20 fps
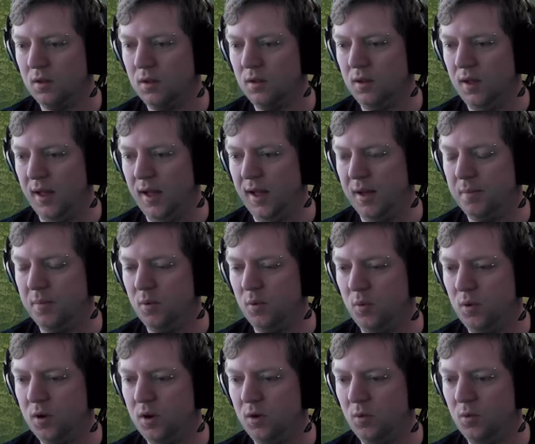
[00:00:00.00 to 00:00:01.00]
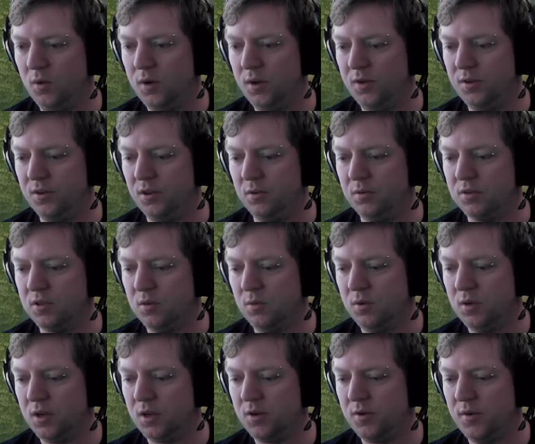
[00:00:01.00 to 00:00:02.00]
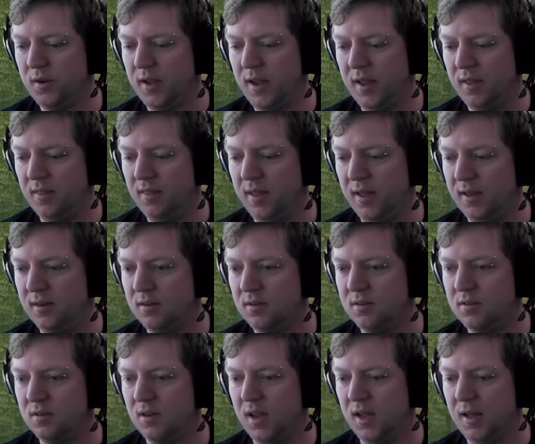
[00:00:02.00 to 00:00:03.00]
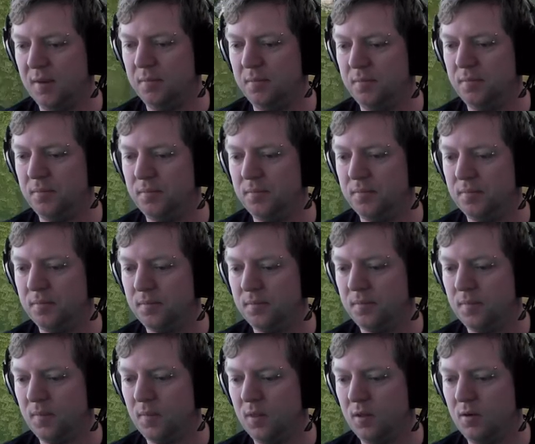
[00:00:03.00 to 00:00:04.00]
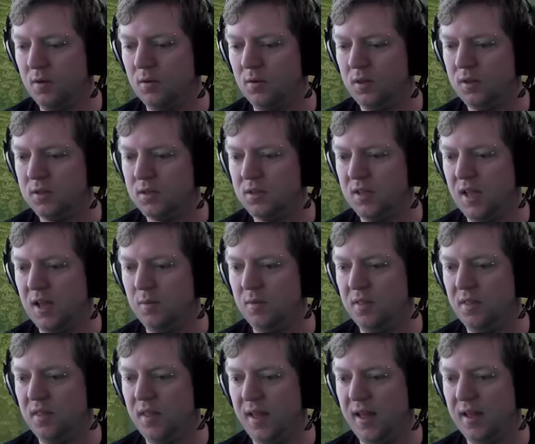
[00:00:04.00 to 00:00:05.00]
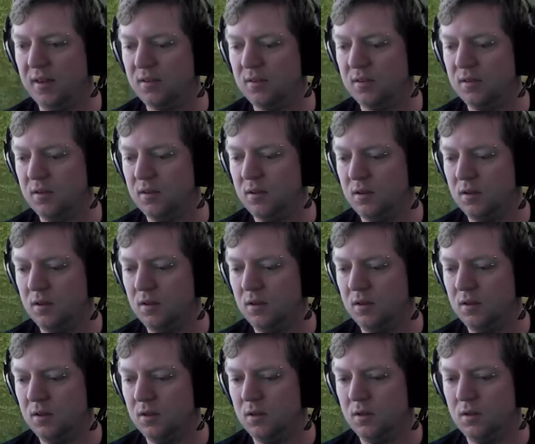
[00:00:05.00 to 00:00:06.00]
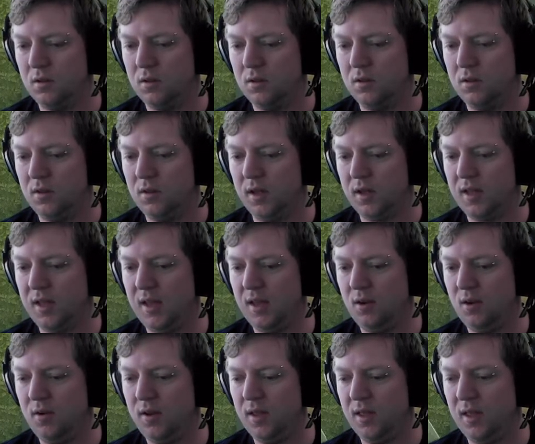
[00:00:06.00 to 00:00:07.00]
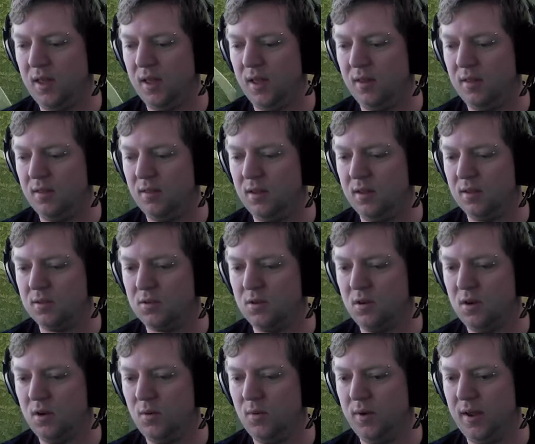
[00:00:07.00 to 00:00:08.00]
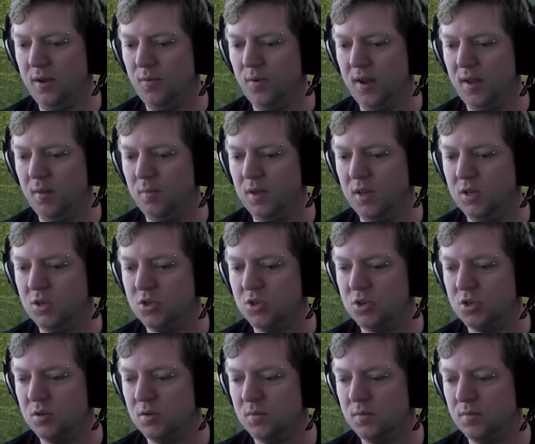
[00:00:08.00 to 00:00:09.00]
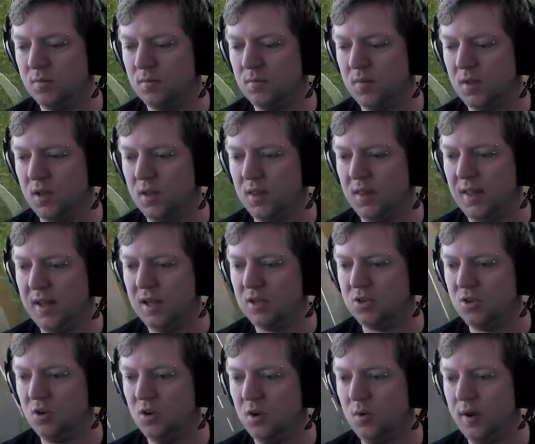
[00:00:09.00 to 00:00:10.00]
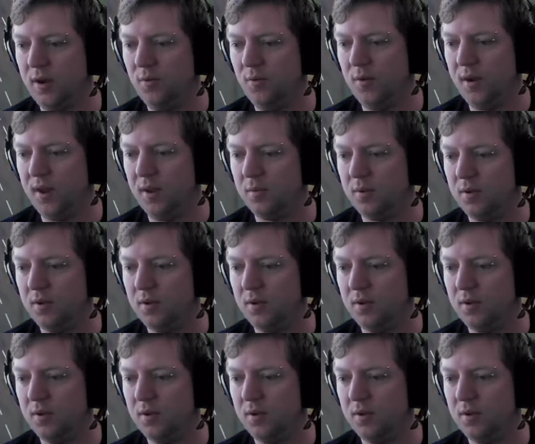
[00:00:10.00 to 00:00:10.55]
But what I want to do is I want to create that... oh, let's start with that. Now, can I get this highway rampage? A large highway ramp.